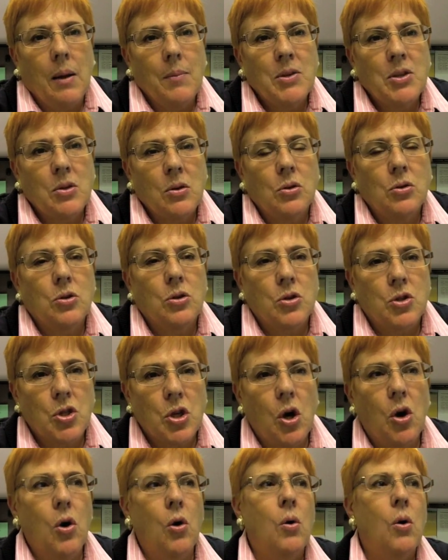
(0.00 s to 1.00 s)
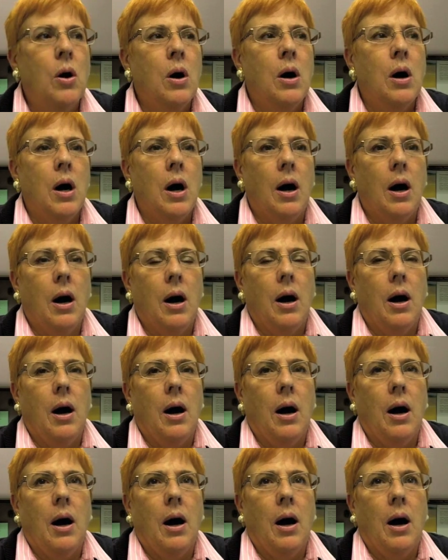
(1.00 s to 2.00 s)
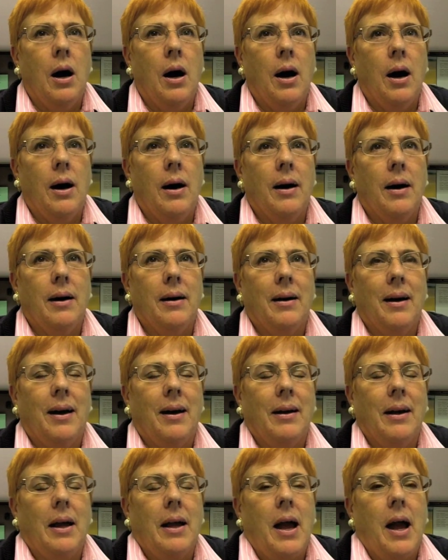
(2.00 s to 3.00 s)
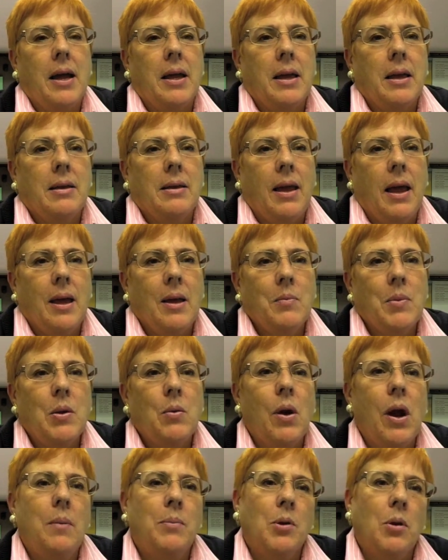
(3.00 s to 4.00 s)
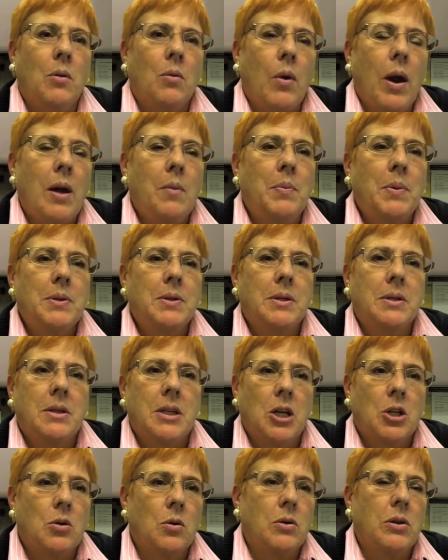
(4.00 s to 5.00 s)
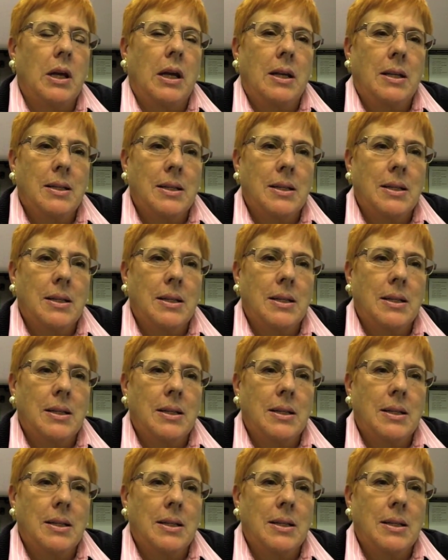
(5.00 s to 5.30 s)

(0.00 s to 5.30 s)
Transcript: I'm a soldier, so I can't be raped, or rape is a sexual thing.